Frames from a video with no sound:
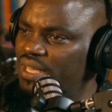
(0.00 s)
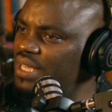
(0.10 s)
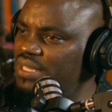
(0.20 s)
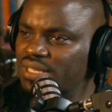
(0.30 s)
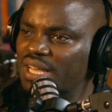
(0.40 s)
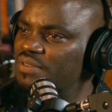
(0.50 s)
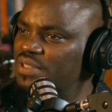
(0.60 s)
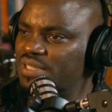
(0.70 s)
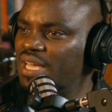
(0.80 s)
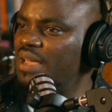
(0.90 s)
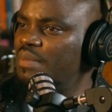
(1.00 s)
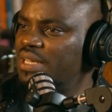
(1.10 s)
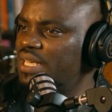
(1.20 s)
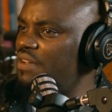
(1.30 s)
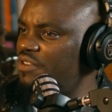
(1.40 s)
is never the same
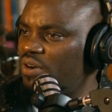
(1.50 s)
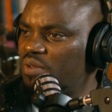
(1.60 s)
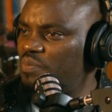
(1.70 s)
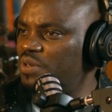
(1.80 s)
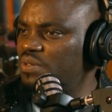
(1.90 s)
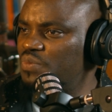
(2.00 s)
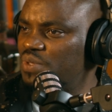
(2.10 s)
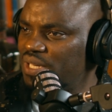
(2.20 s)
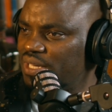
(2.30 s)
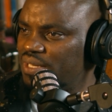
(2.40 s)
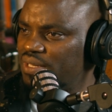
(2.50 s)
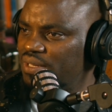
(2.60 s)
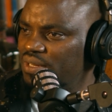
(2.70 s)
as every other person would think.